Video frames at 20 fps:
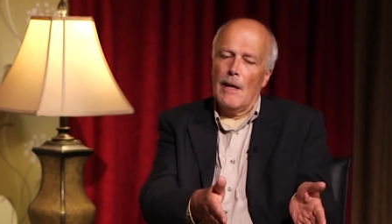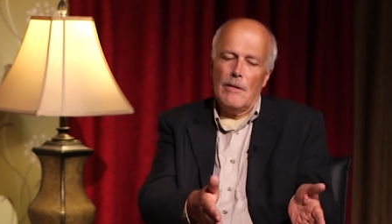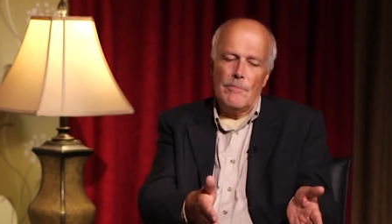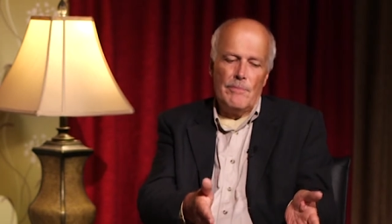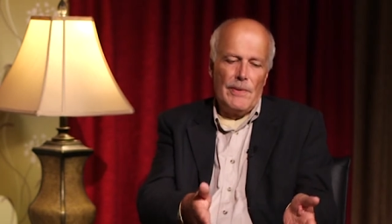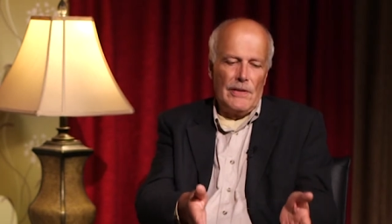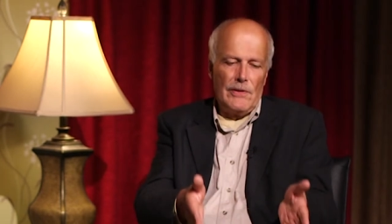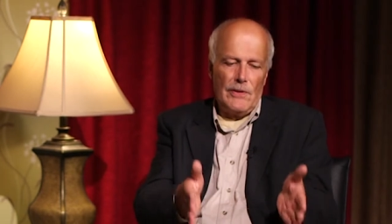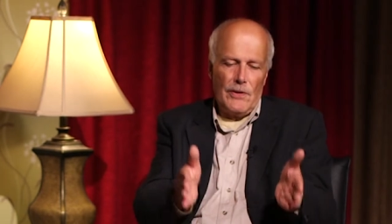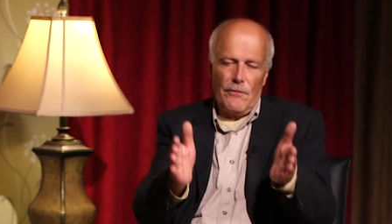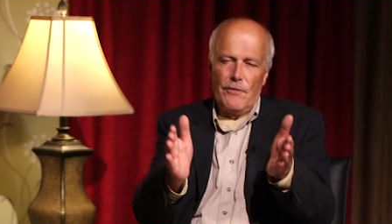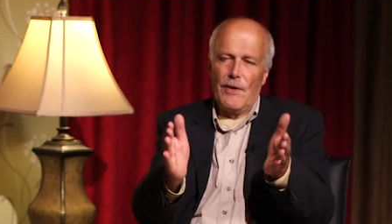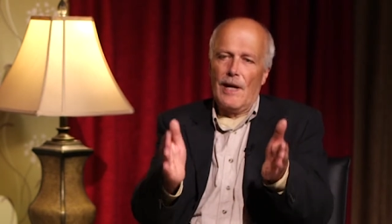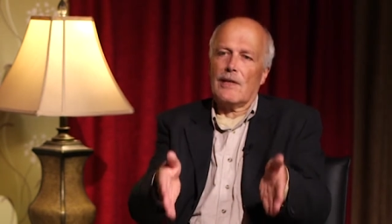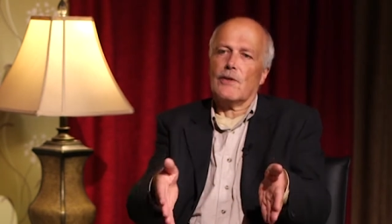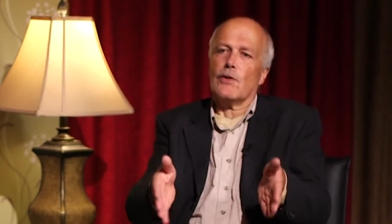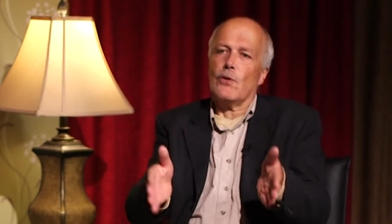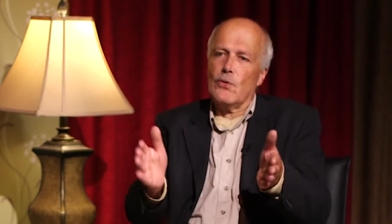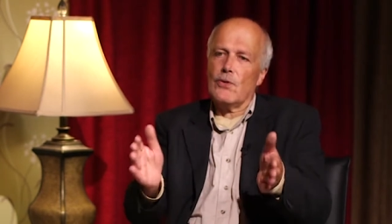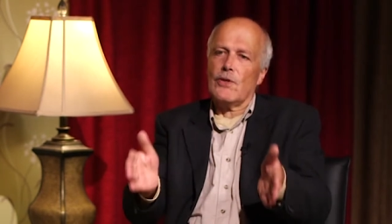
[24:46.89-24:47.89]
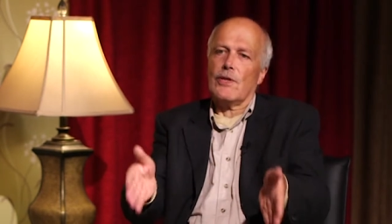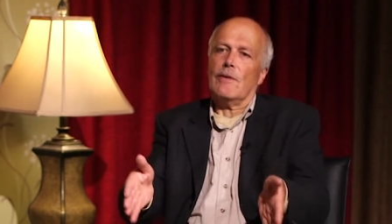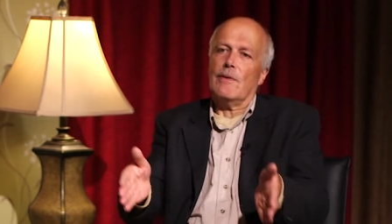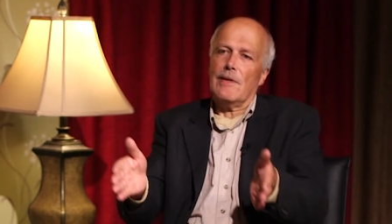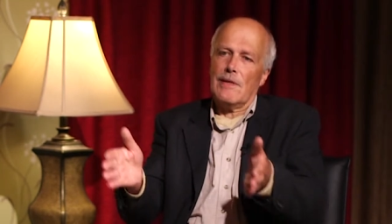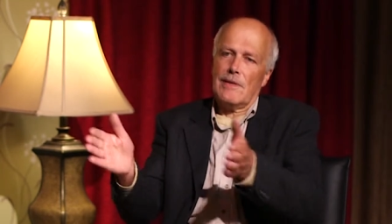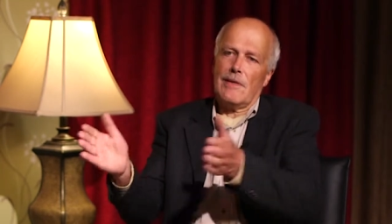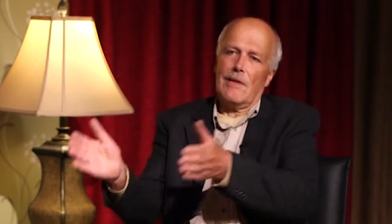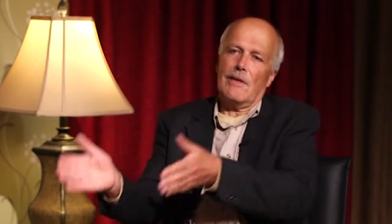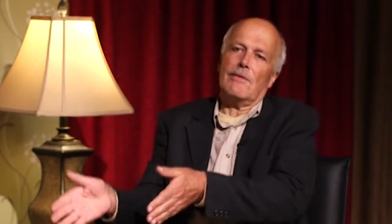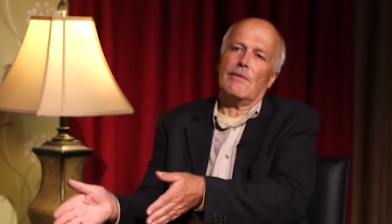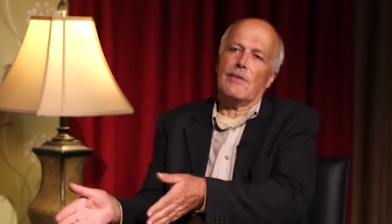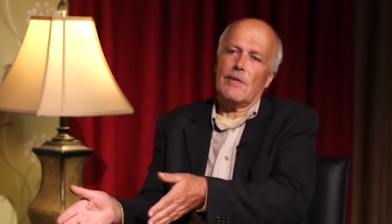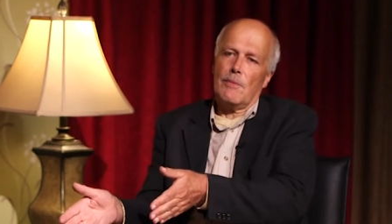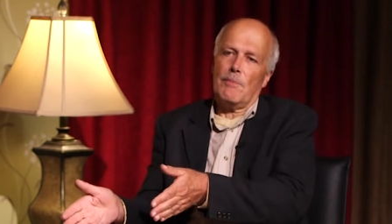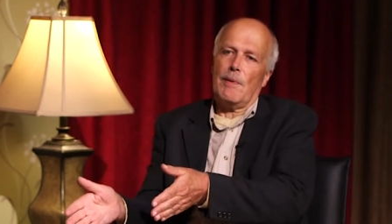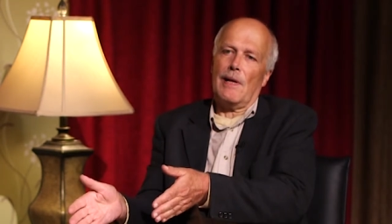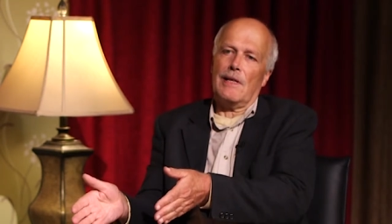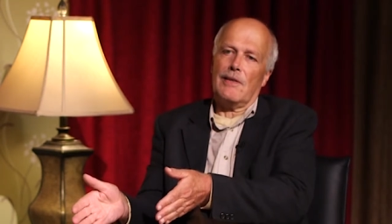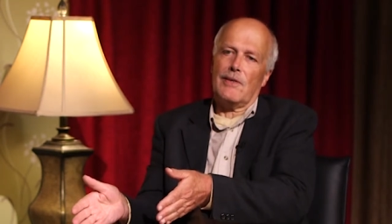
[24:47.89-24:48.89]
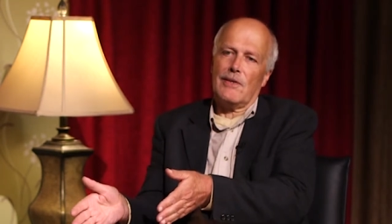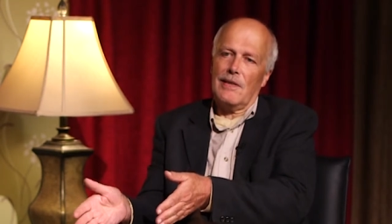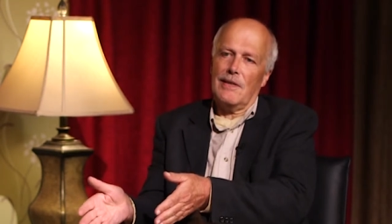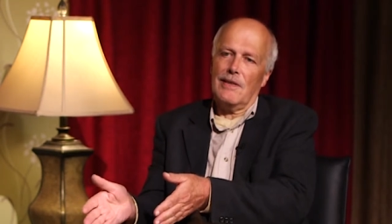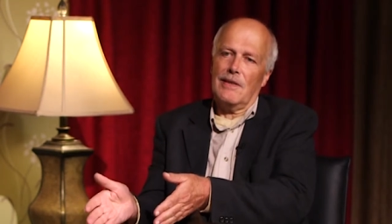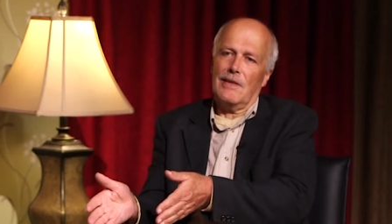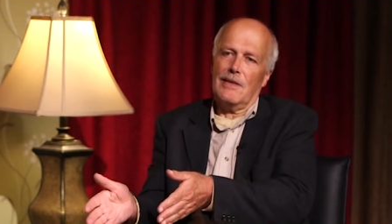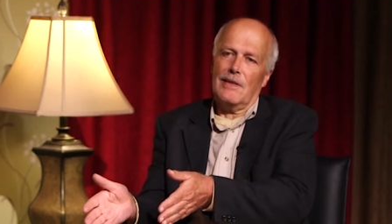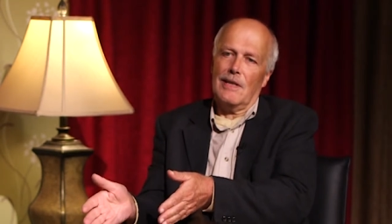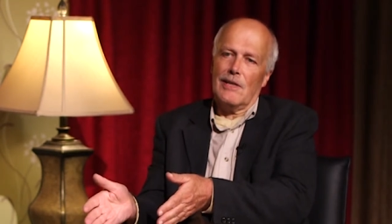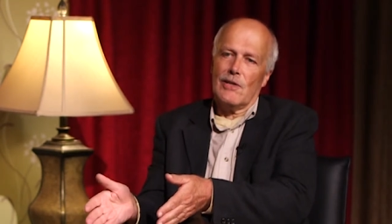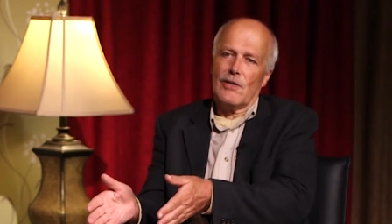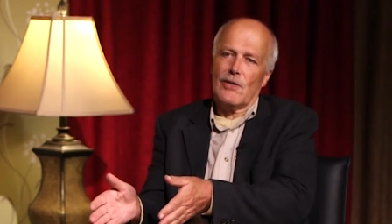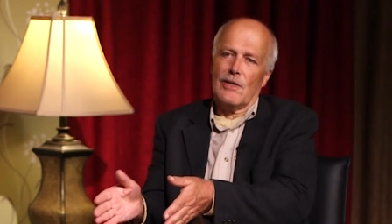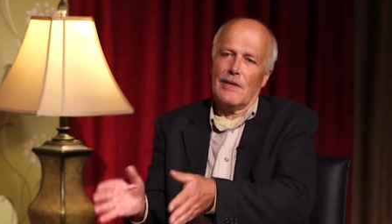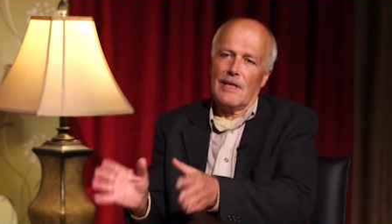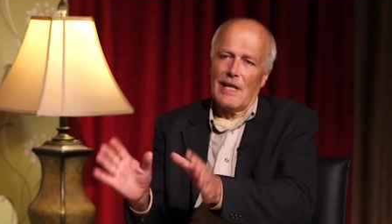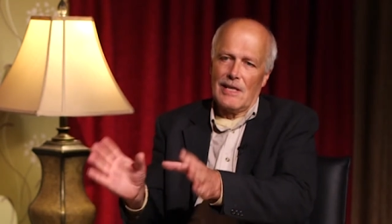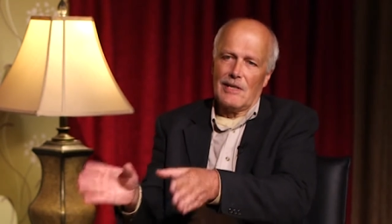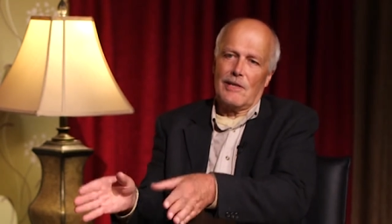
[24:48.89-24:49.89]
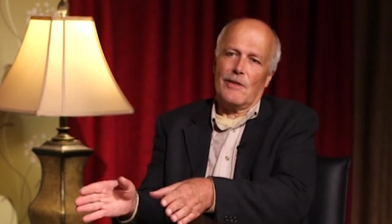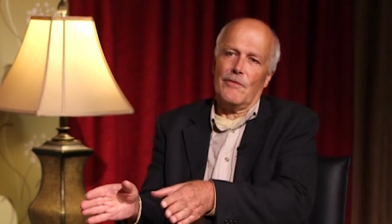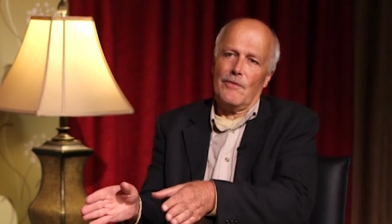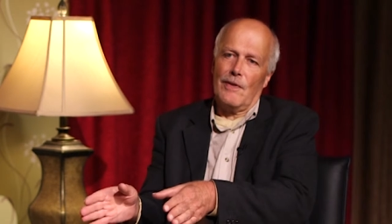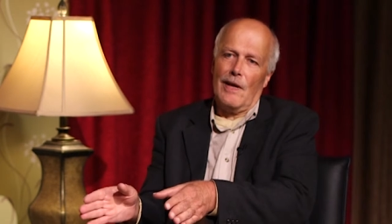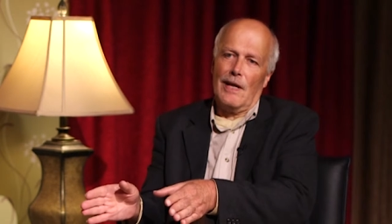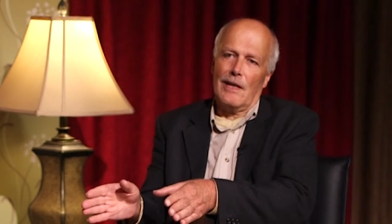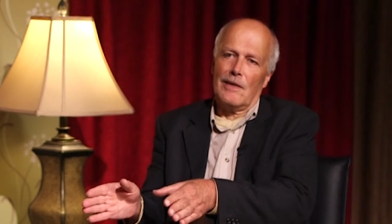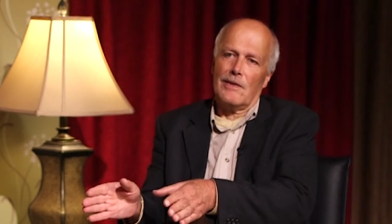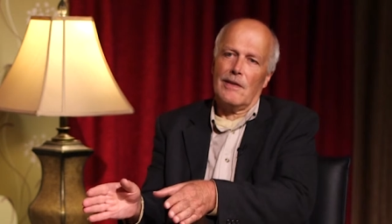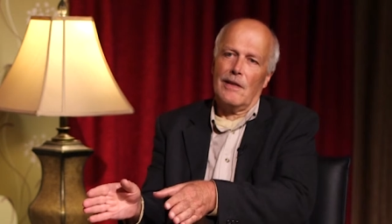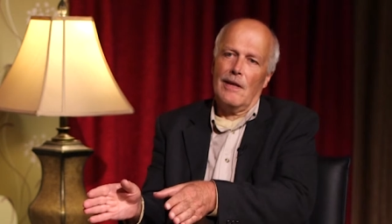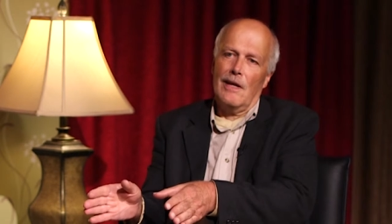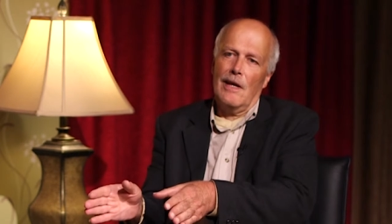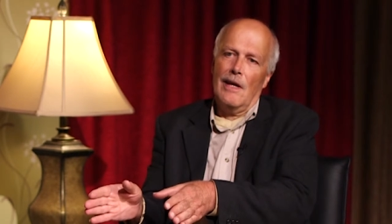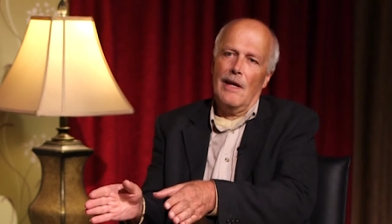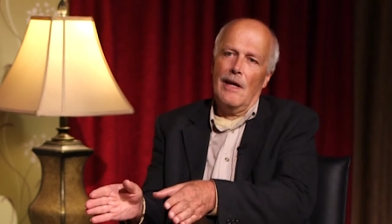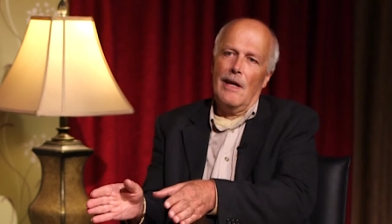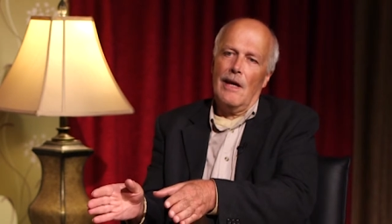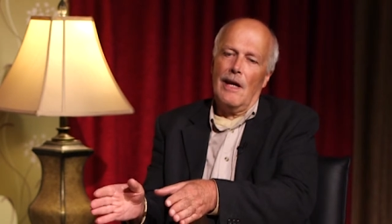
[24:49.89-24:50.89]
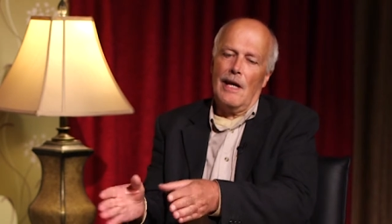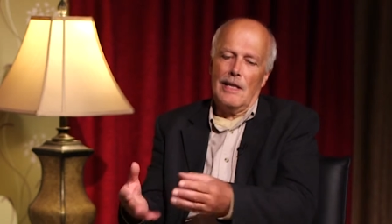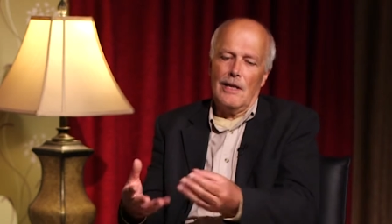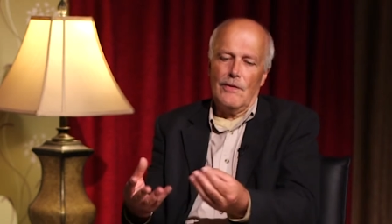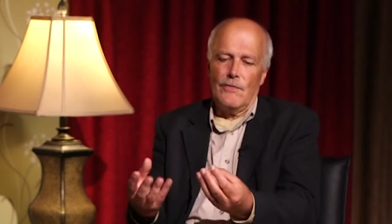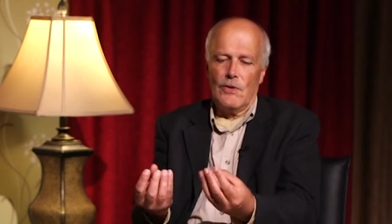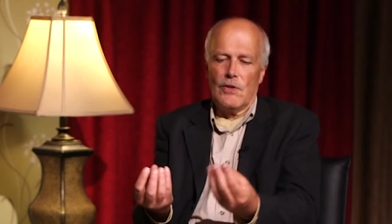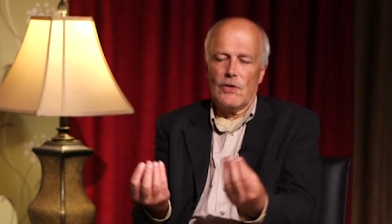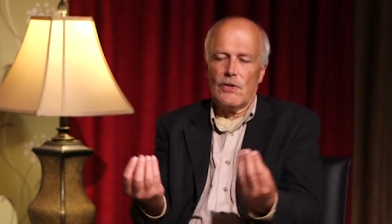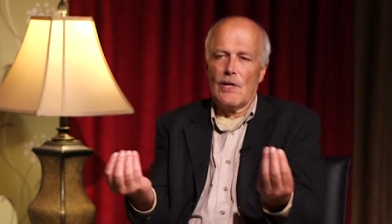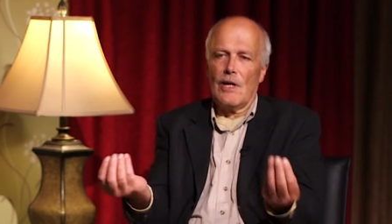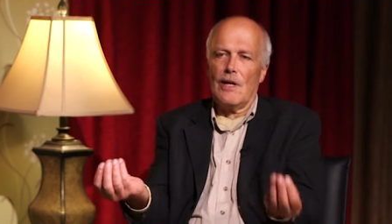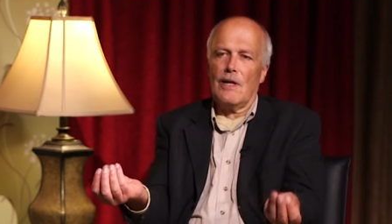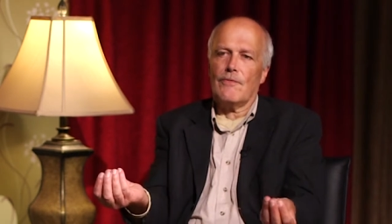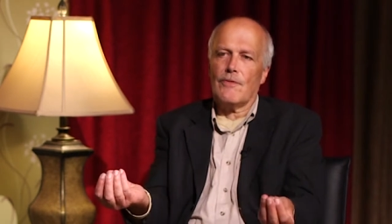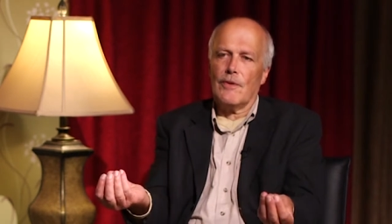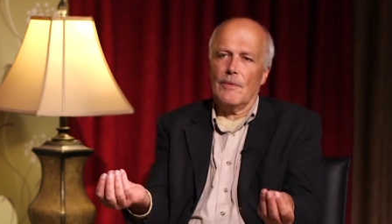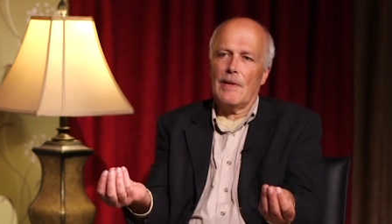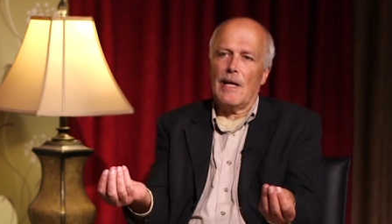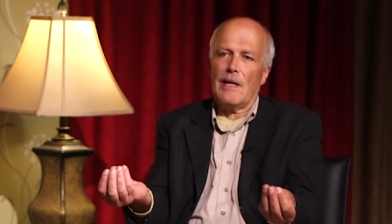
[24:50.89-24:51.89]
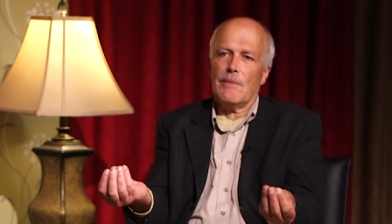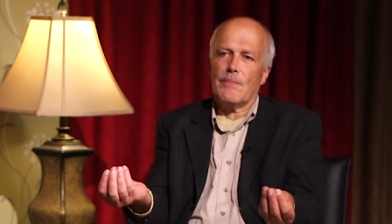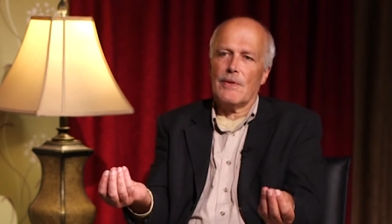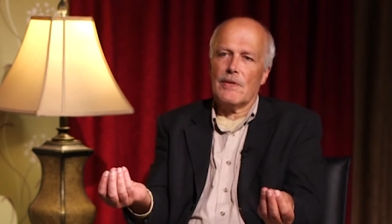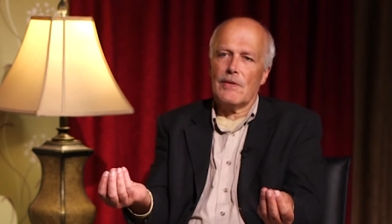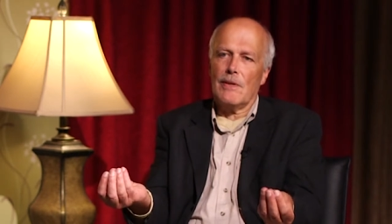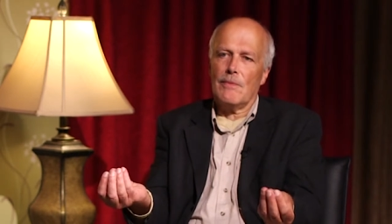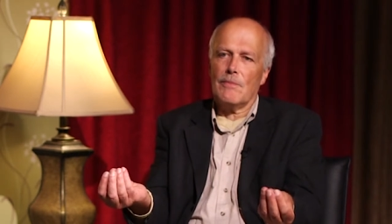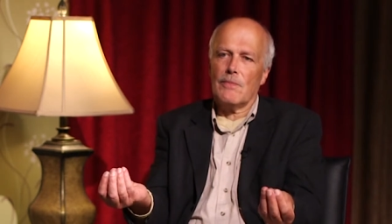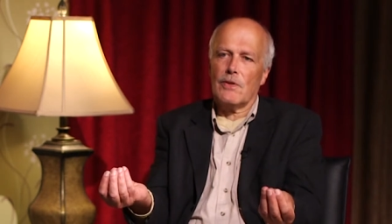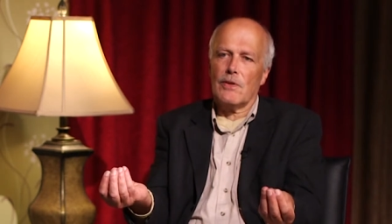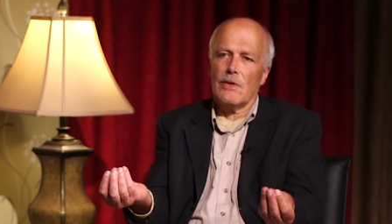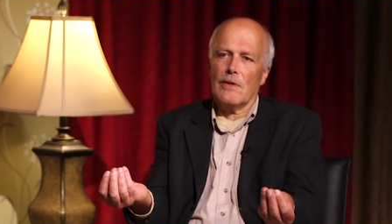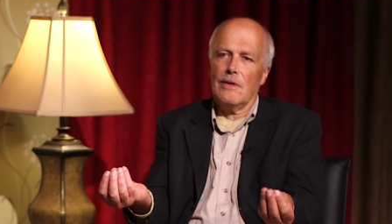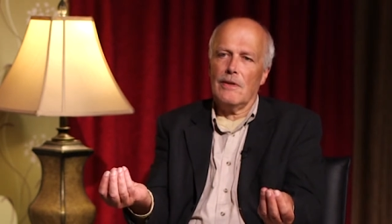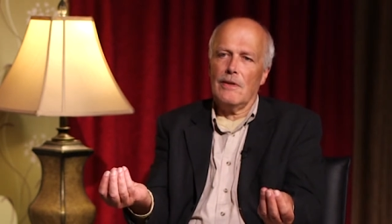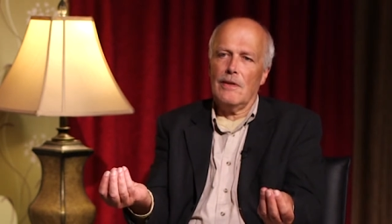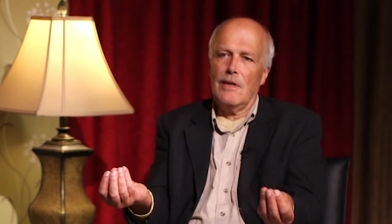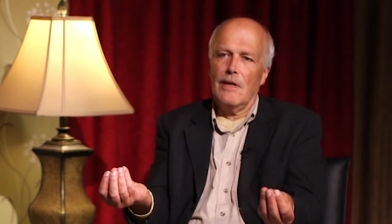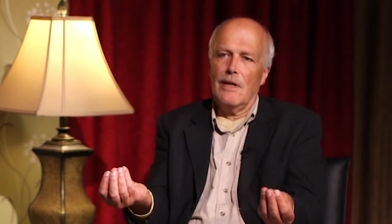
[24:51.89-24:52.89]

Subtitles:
But the fact also is there is a Palestinian nation. That's a fact. And if you start from that presumption,